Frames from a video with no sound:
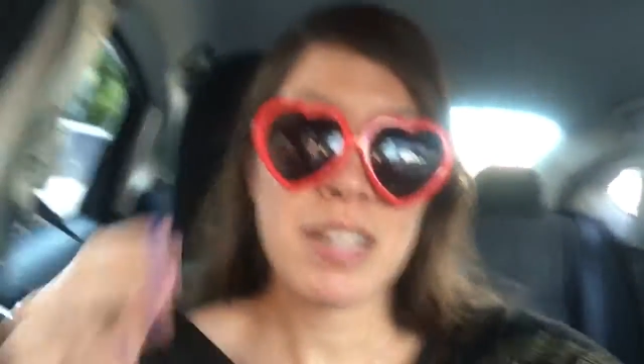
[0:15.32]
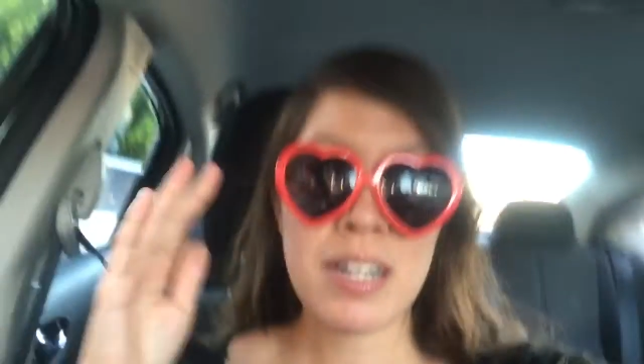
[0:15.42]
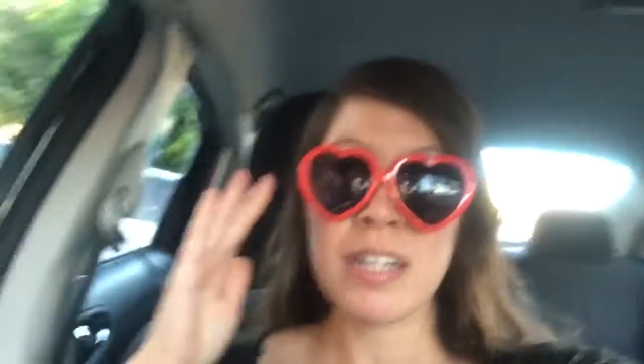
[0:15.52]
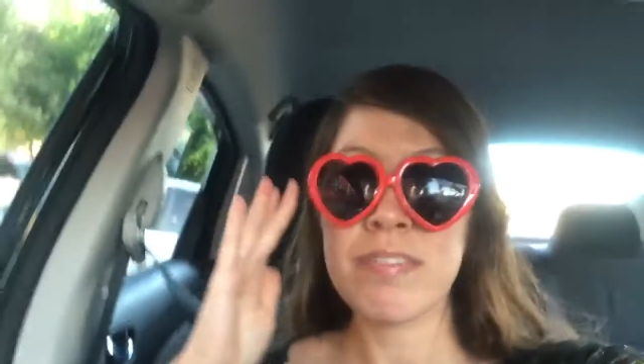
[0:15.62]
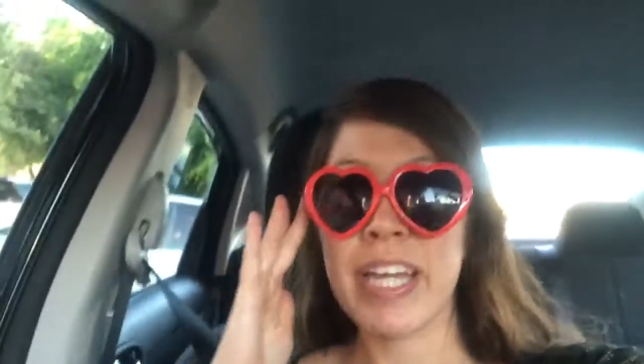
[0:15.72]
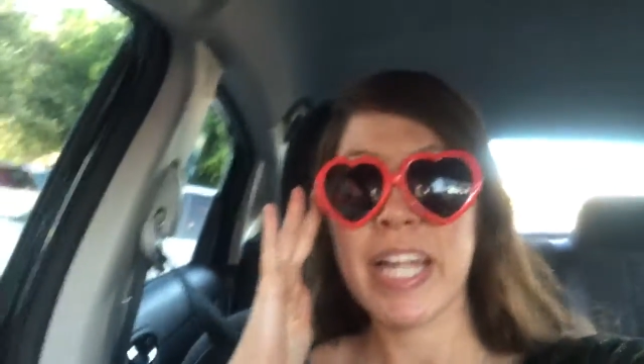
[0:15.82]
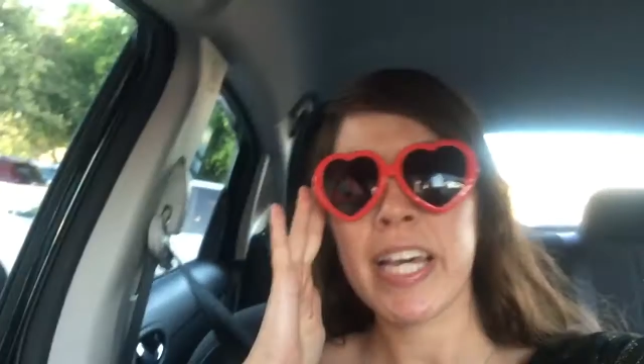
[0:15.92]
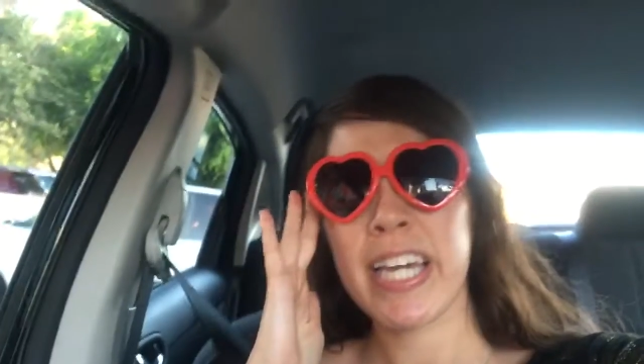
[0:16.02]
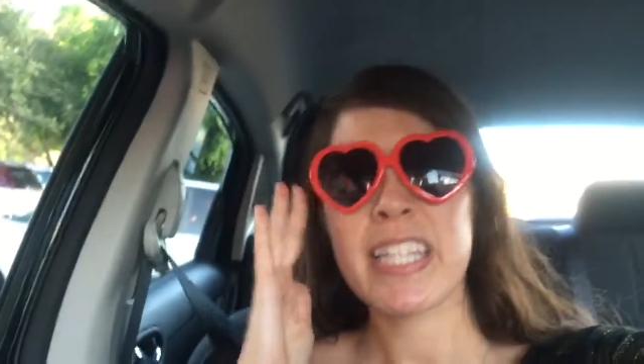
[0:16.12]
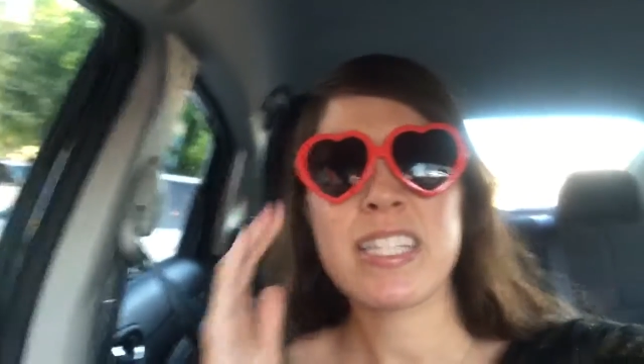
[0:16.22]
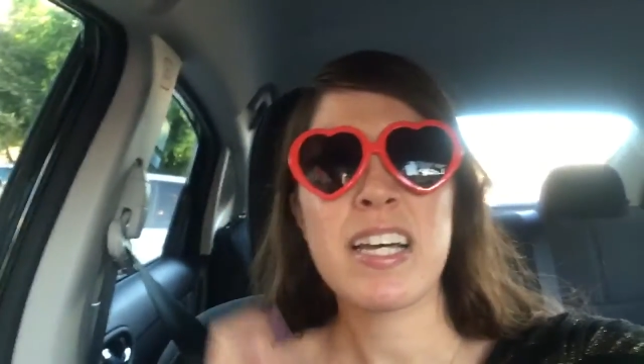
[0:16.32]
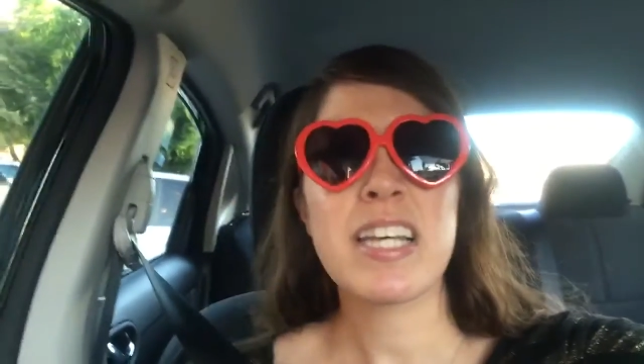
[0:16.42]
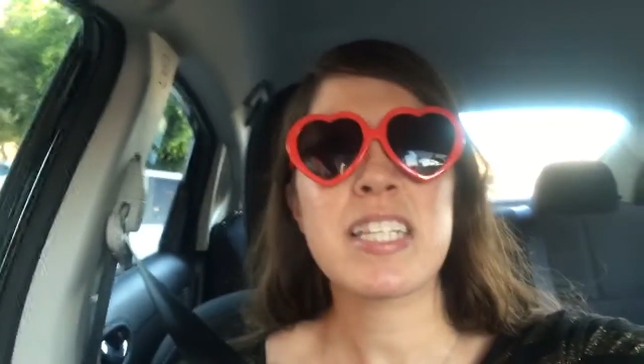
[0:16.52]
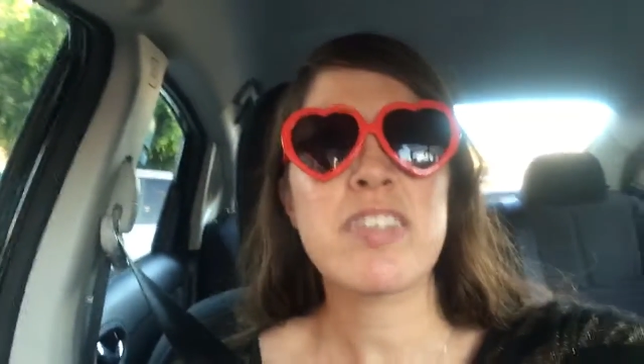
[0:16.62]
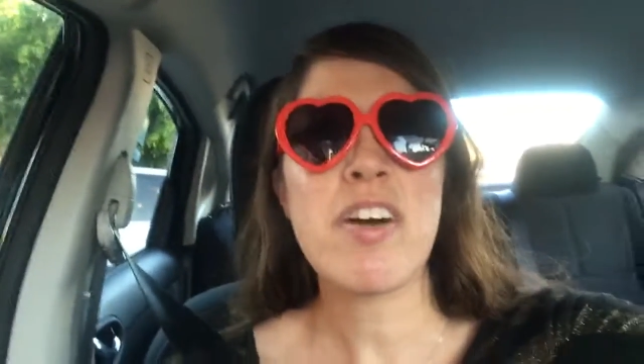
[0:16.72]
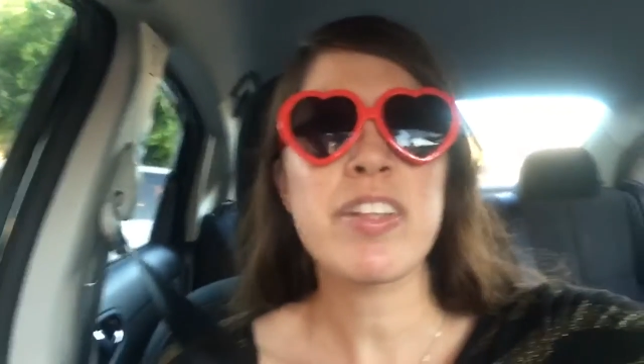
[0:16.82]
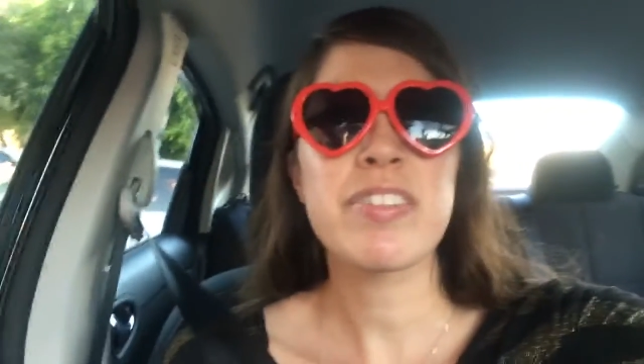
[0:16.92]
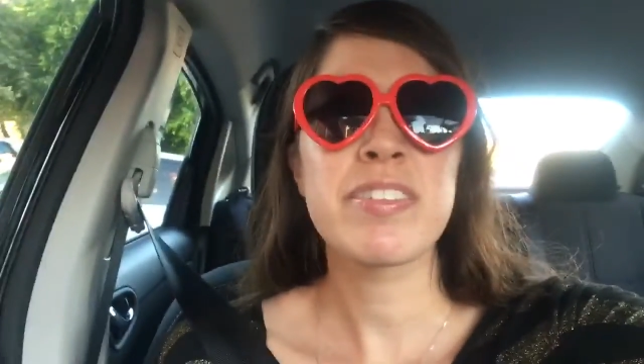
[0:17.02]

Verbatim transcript: love Guelaguetza. It's on